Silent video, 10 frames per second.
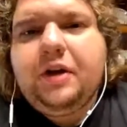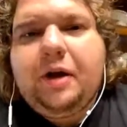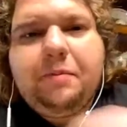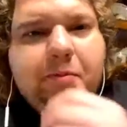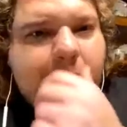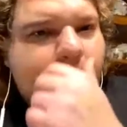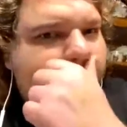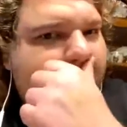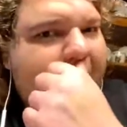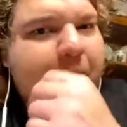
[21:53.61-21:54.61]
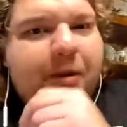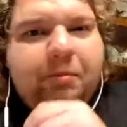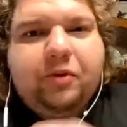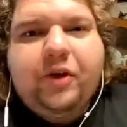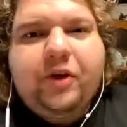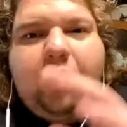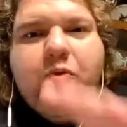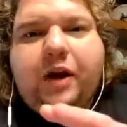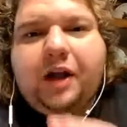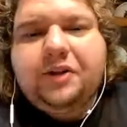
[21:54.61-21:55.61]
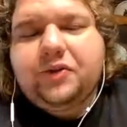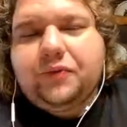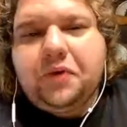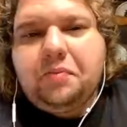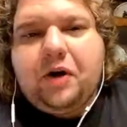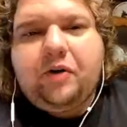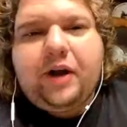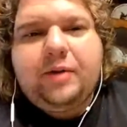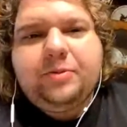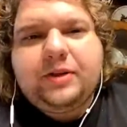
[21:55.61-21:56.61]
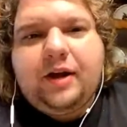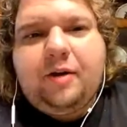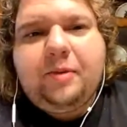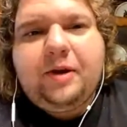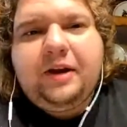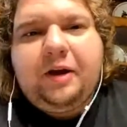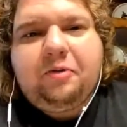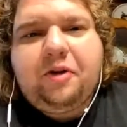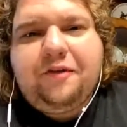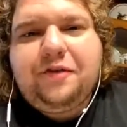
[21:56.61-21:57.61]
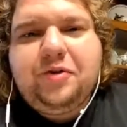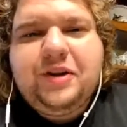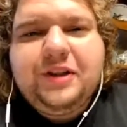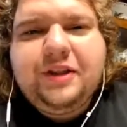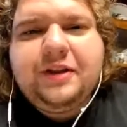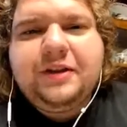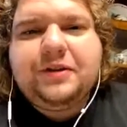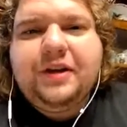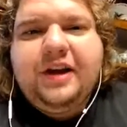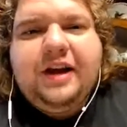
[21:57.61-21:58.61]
I remember the old college football games, Tommy. I don't know if you did this.